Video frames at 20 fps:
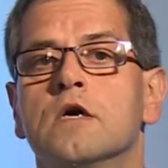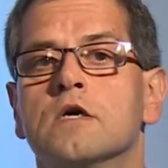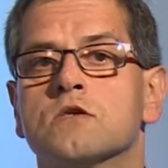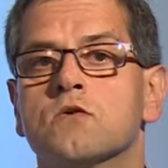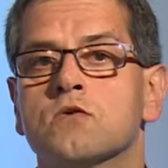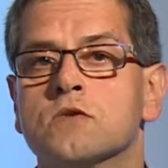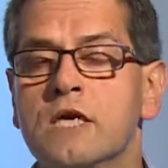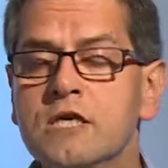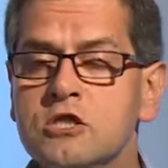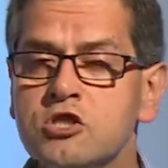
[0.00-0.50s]

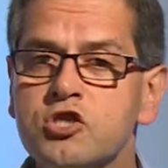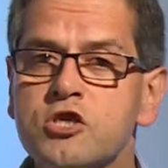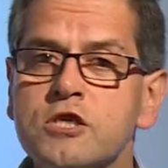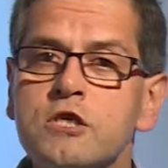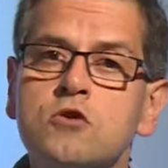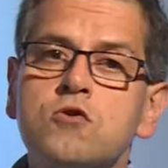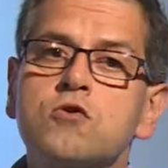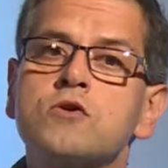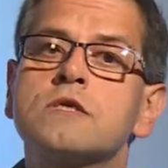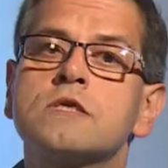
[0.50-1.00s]
So such
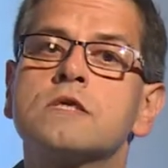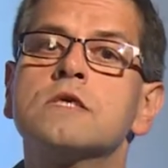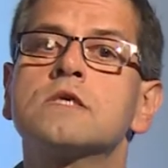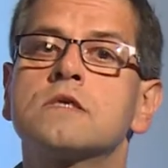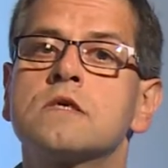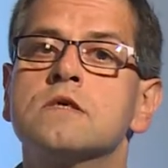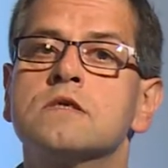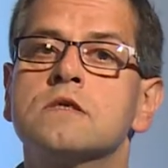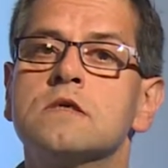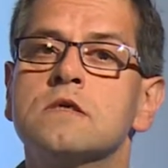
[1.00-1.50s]

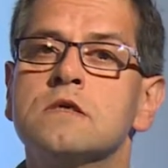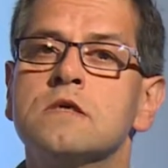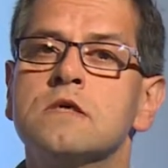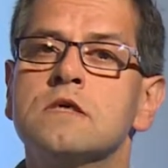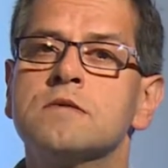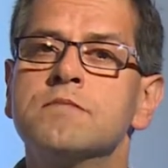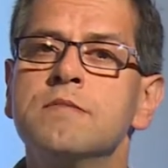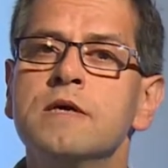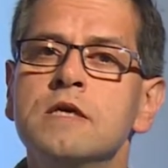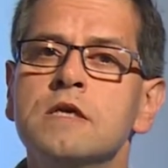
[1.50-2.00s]
inconsistency
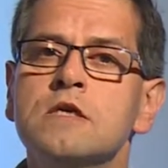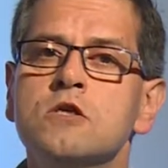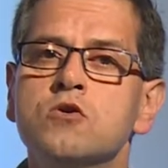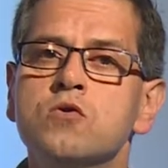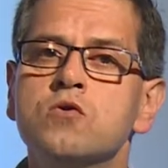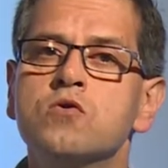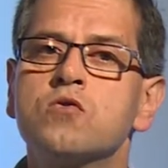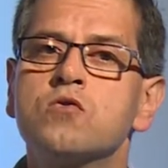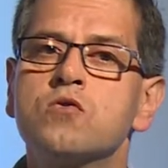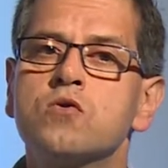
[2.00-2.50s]
is mainly
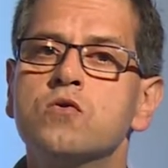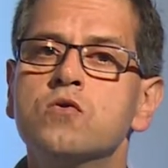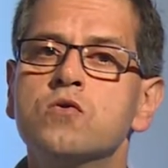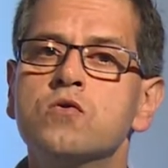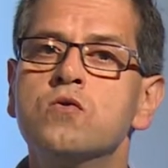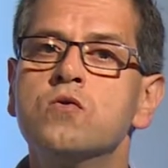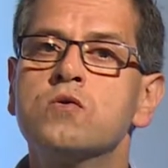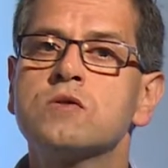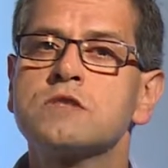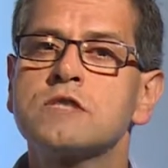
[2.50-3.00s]
due to
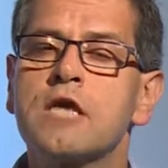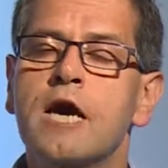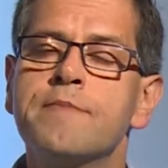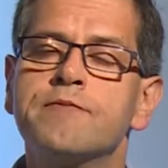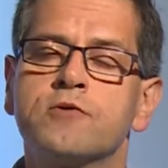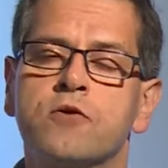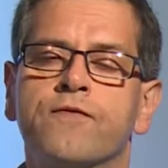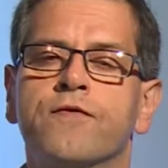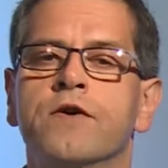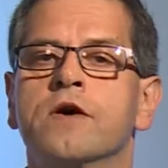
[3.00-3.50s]
two
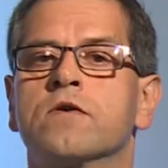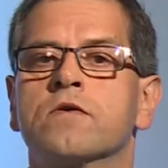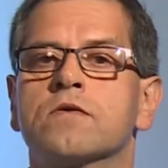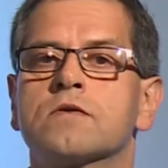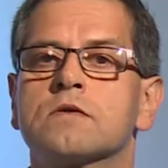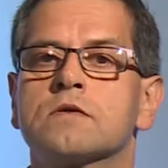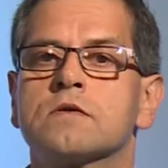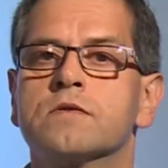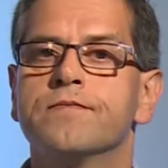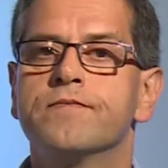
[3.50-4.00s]
types of
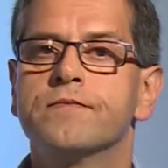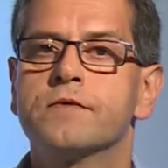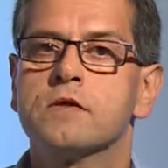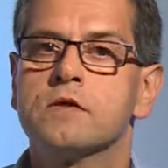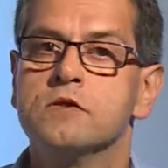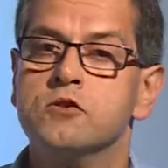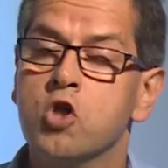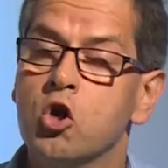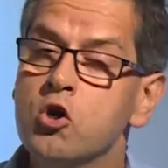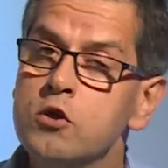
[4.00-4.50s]
errors,
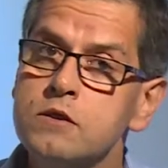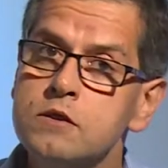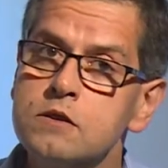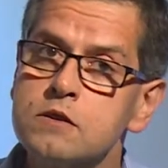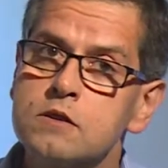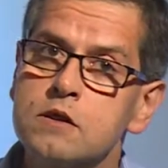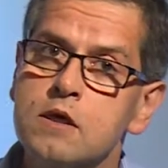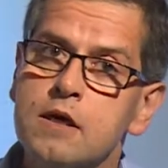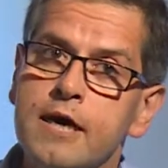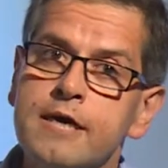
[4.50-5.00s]

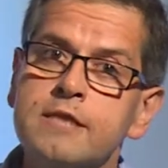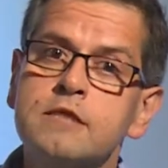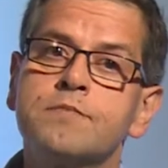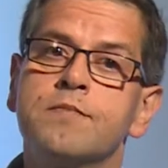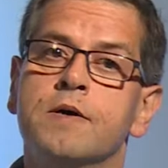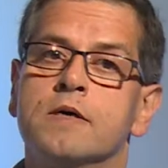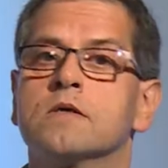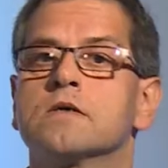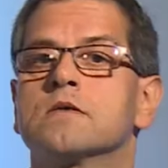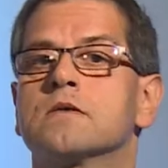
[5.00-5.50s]
noise
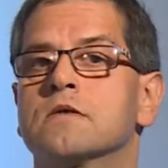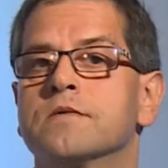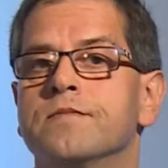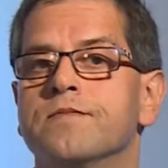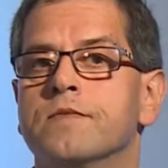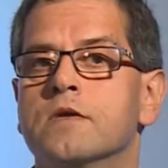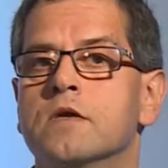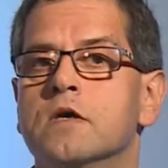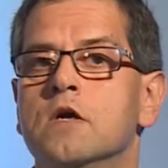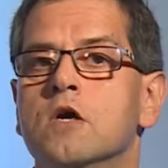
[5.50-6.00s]
and bias,
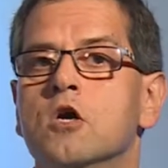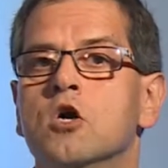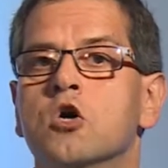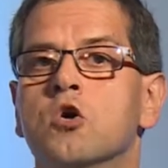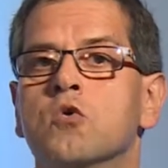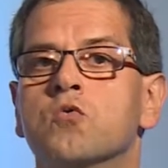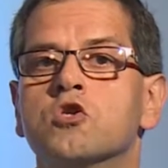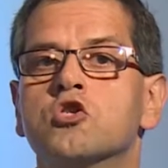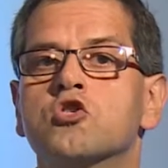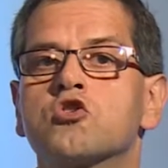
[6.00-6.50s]

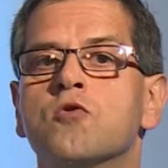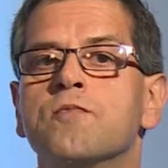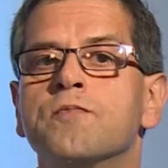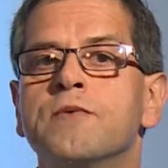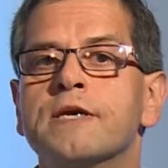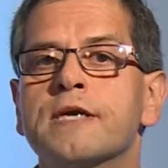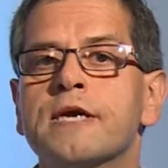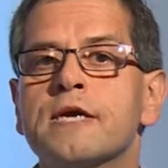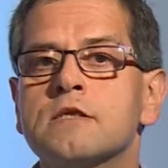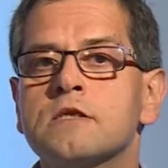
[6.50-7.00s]
which
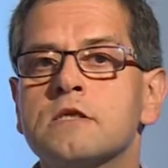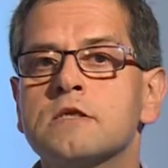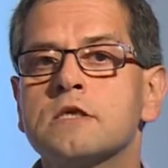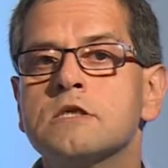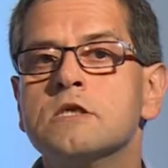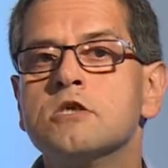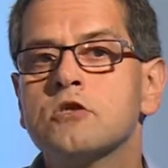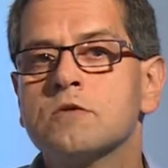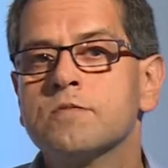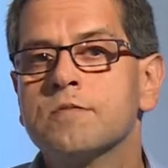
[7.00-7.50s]
complicate the
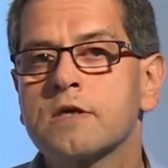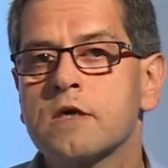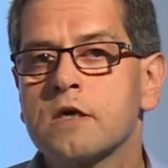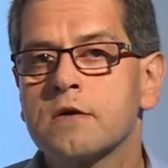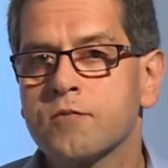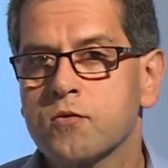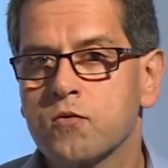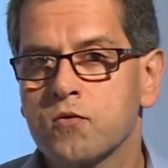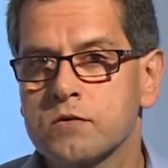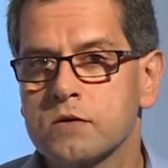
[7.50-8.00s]

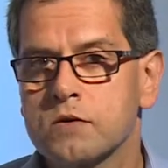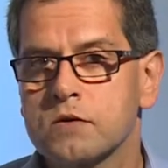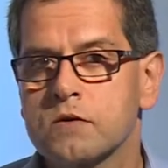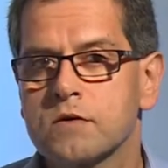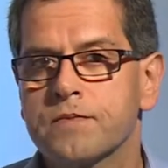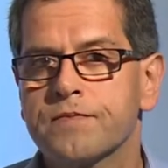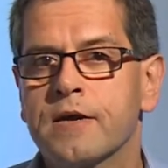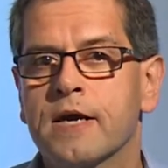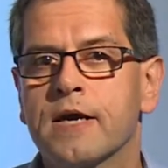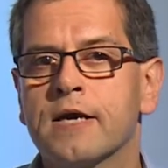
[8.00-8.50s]
decision-making
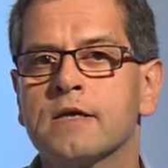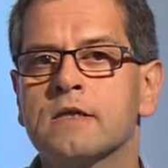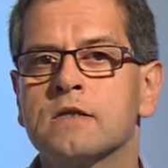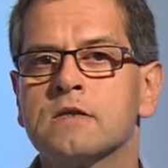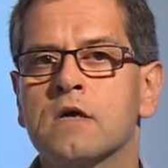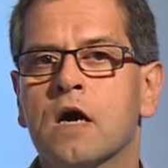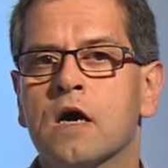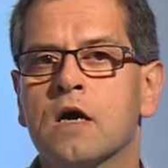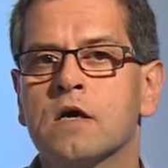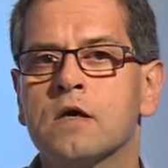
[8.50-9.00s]
process
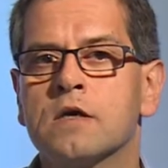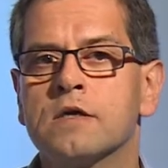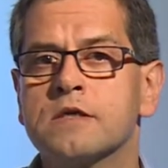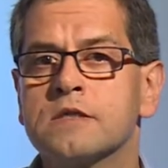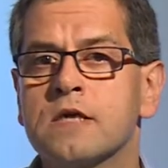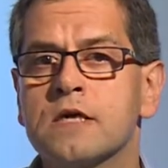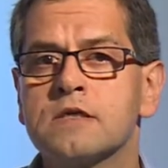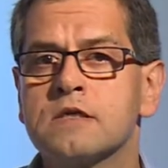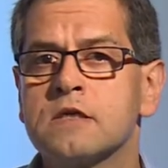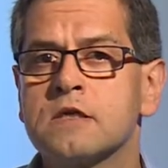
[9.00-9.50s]
and
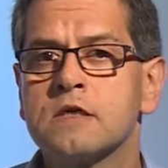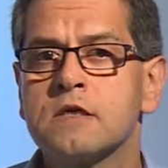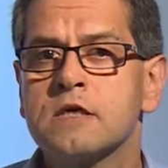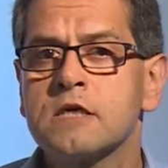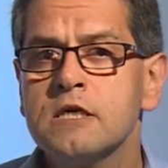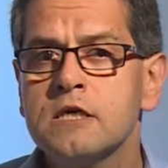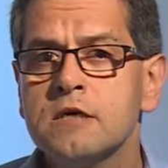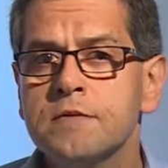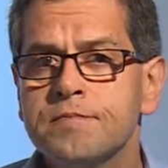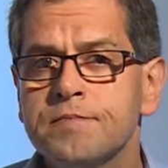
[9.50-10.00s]
result in the
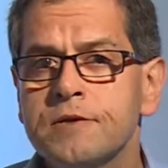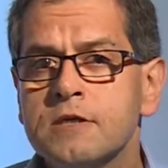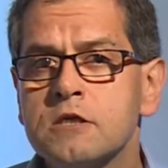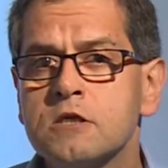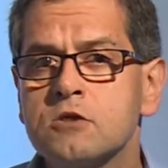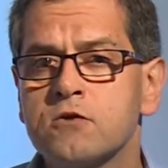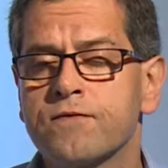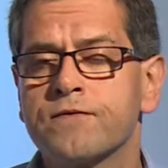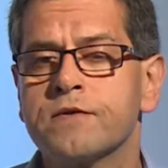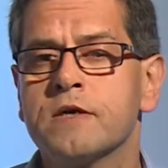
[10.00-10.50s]
key
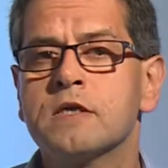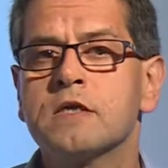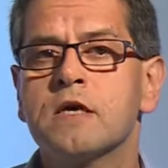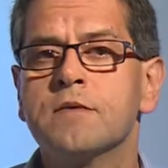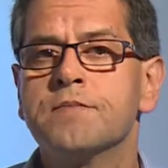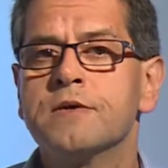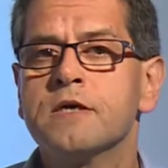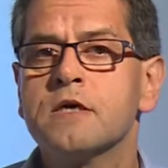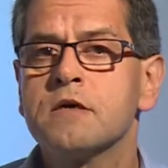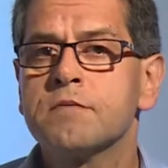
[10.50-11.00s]
pieces of data
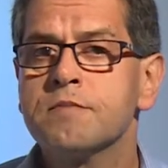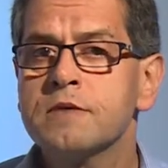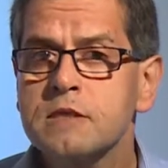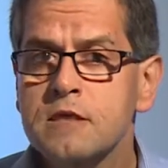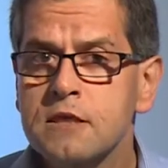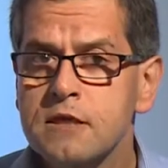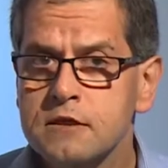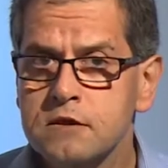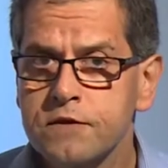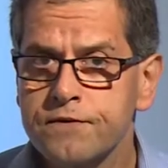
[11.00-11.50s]
being
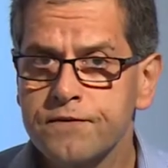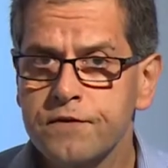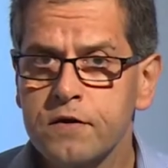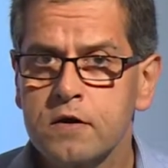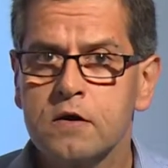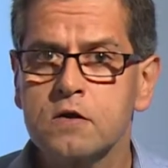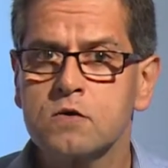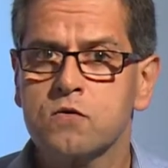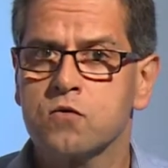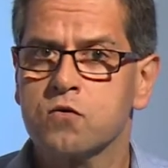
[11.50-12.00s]

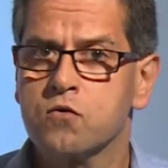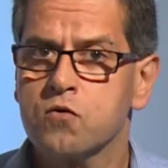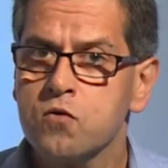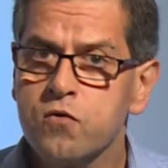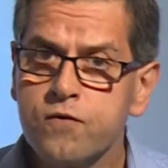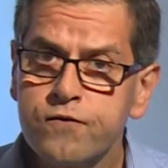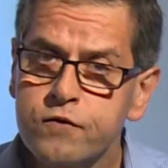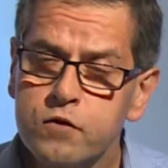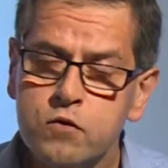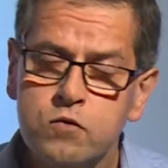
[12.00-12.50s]
misclassified or
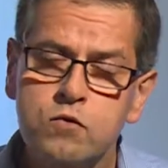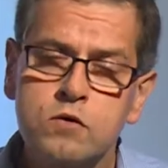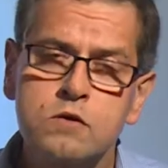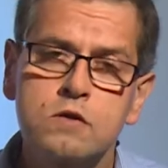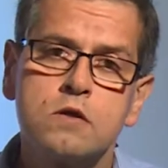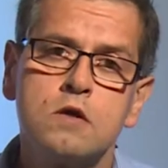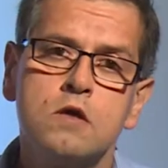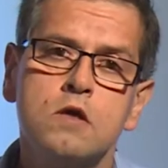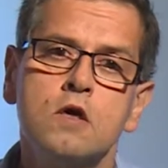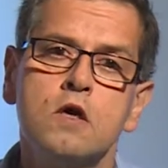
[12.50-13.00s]
overlooked